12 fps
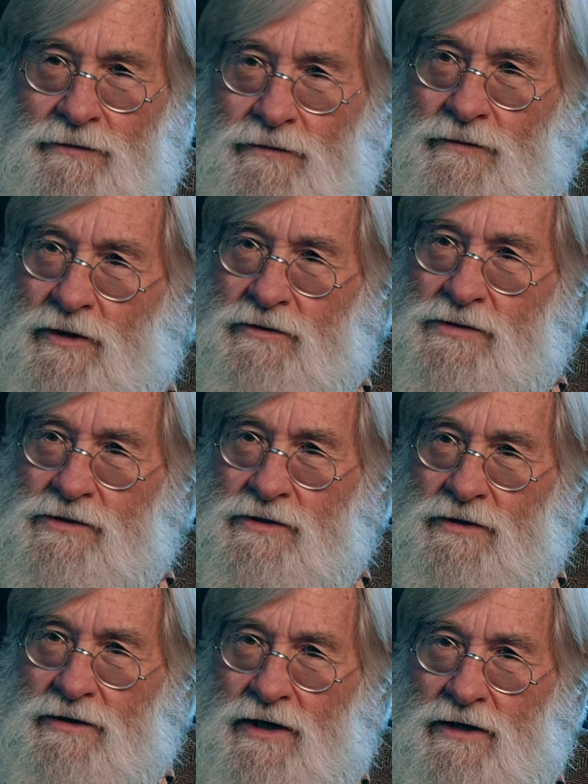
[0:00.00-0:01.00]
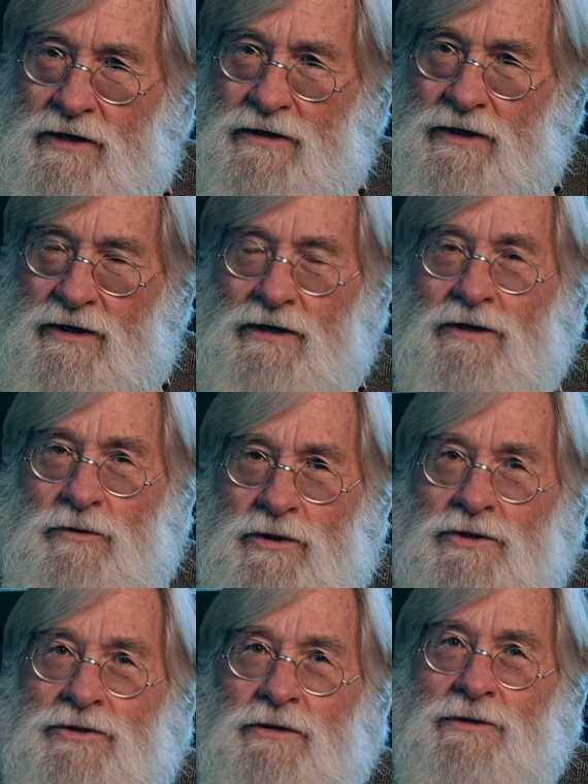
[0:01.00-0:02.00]
most uh,
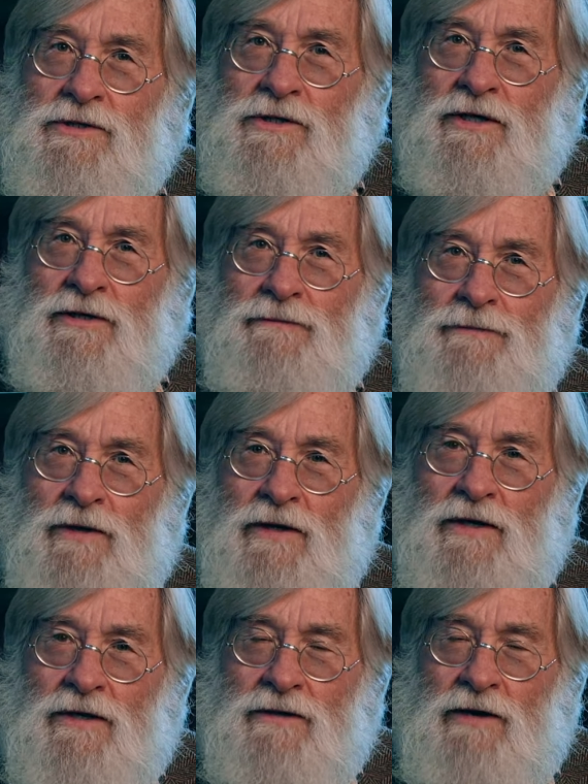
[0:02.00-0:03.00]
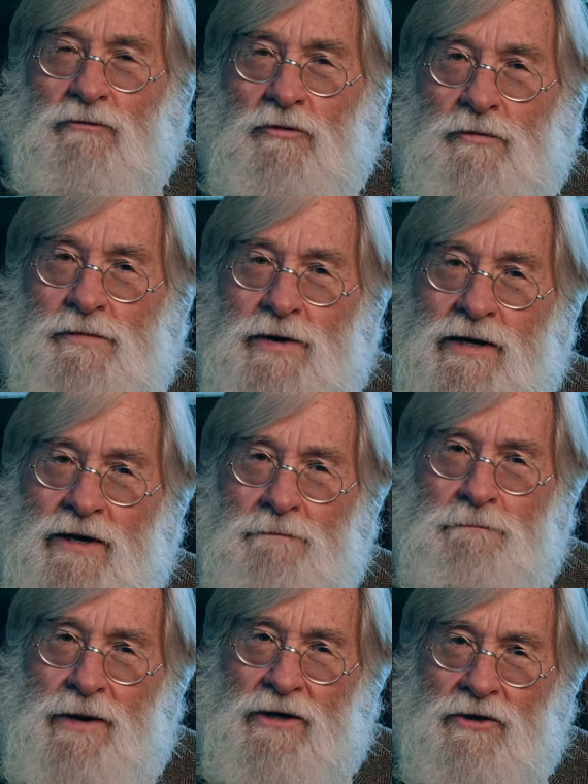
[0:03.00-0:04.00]
eloquent, shall we say, they will remain a
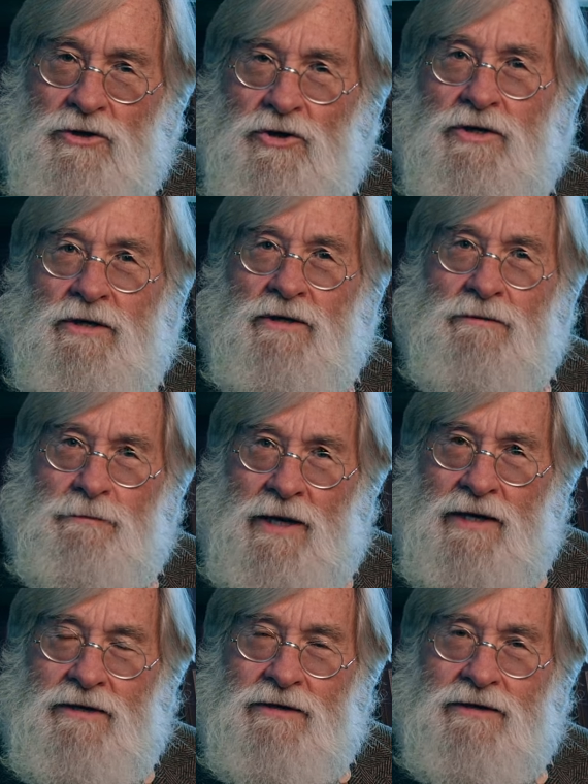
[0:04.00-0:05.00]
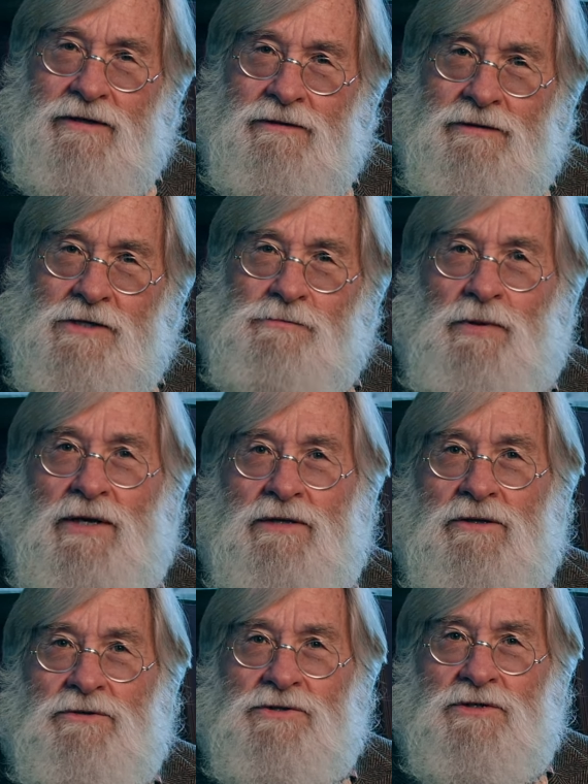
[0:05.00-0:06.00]
better looking painting
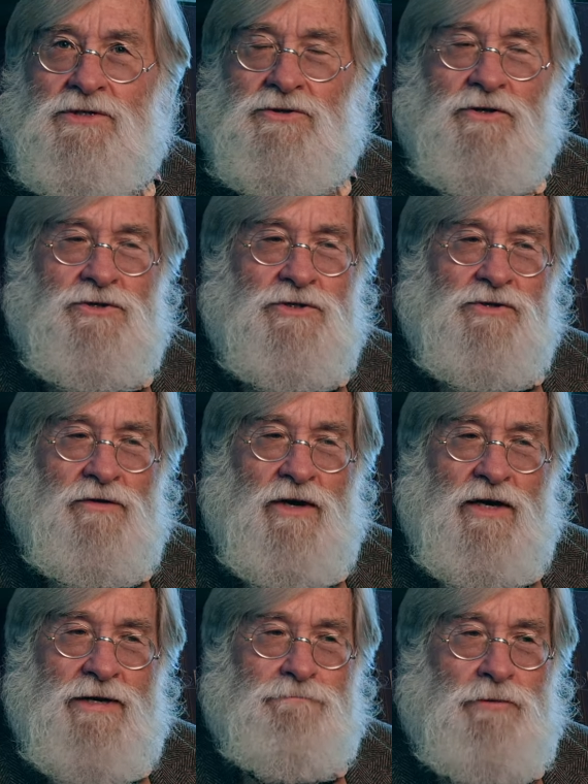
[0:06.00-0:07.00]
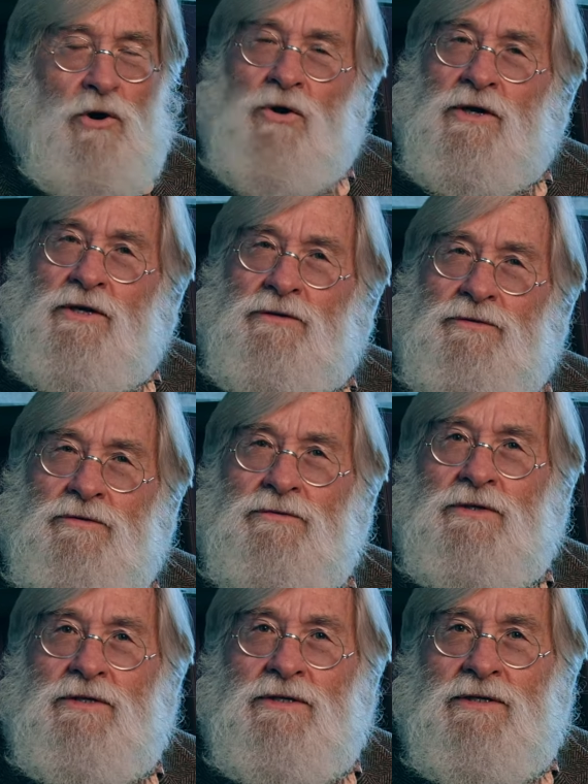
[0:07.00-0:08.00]
despite those distortions, all the light pouring through
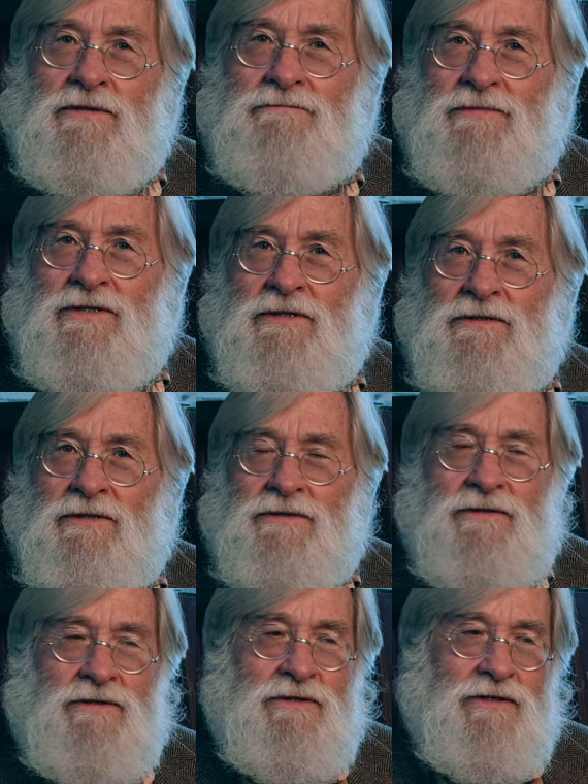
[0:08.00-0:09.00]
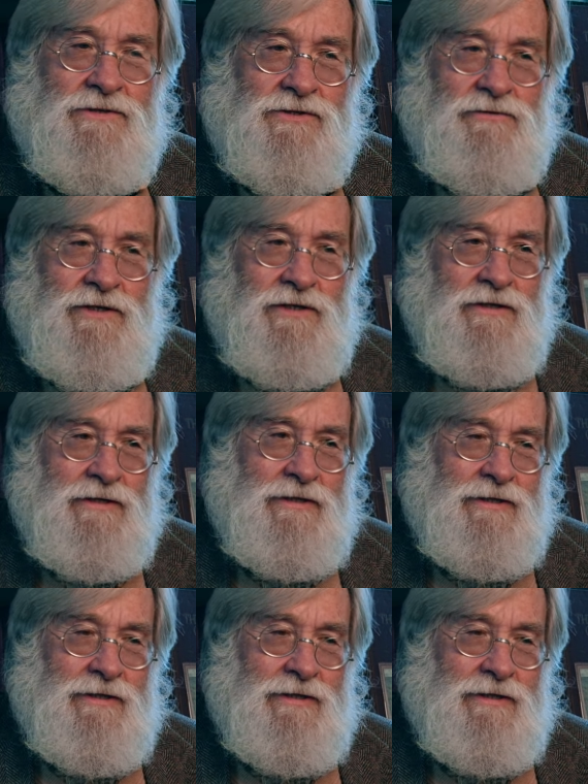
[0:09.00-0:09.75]
the, um, the, the uh, screen.